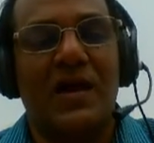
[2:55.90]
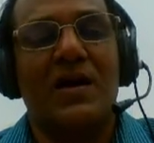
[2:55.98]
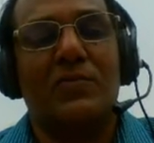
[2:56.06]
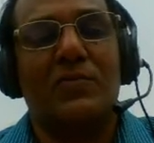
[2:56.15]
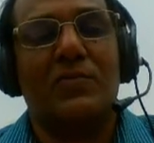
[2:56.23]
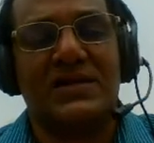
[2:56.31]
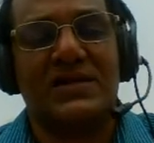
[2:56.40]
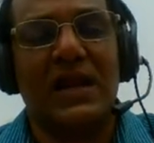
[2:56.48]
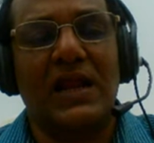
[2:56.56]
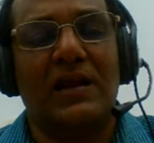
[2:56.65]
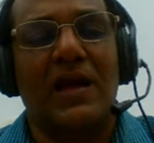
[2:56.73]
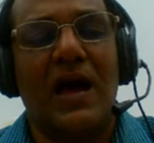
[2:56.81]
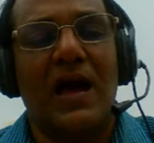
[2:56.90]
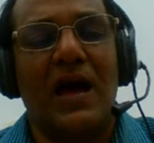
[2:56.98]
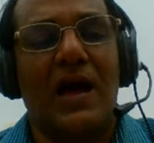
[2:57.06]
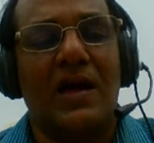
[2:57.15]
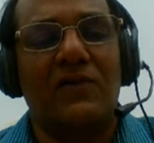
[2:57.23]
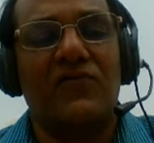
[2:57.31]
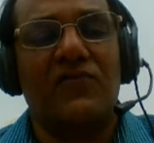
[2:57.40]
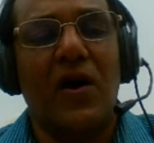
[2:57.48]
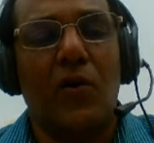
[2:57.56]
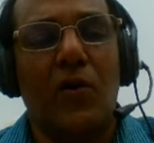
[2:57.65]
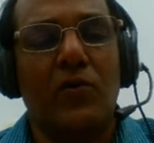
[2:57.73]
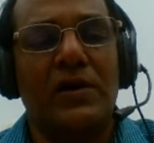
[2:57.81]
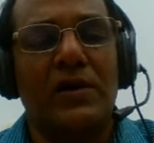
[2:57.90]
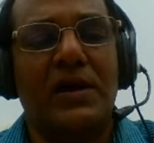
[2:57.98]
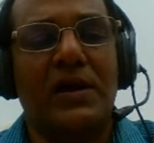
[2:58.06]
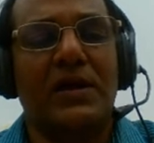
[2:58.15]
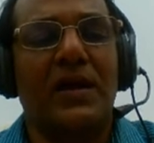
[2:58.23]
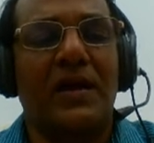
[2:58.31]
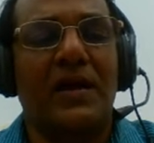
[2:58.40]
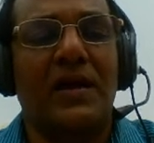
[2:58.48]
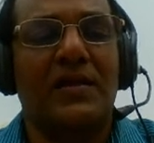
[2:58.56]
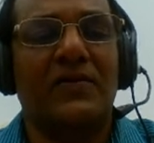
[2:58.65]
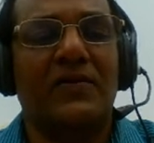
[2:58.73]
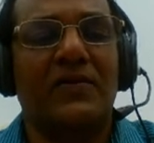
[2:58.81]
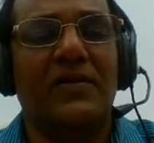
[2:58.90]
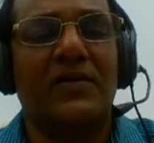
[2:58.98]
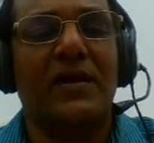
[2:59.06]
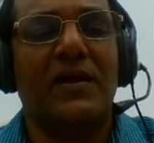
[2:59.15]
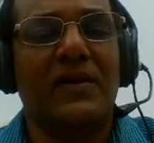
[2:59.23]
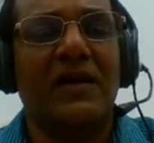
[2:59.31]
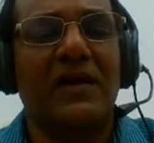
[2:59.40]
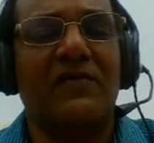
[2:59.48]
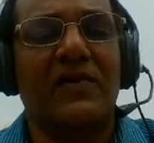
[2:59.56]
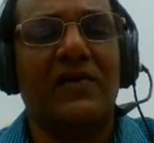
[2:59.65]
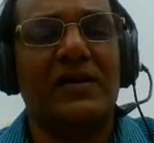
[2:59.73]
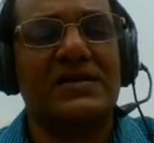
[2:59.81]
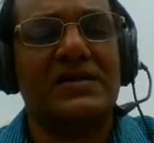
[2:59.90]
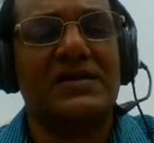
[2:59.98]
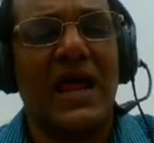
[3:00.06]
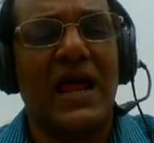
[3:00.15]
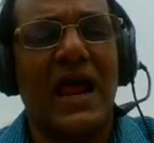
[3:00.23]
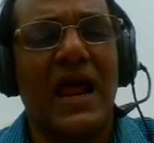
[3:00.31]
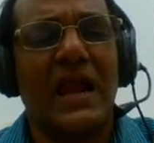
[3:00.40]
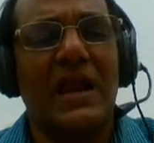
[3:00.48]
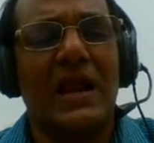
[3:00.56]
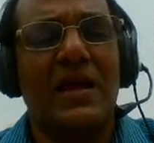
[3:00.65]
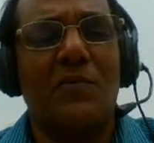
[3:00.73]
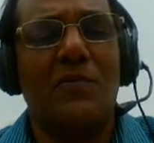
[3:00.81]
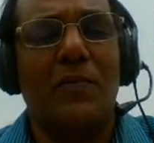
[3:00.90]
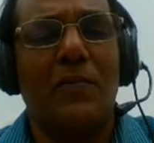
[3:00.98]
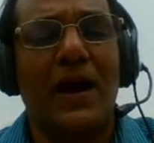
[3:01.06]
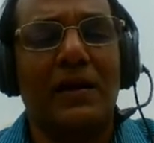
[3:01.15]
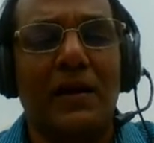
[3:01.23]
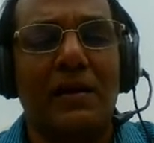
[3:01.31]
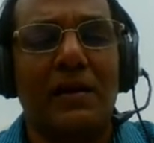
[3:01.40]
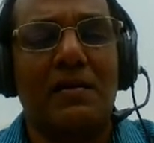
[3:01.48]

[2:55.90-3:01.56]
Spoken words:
but still I found that these things give slightly better,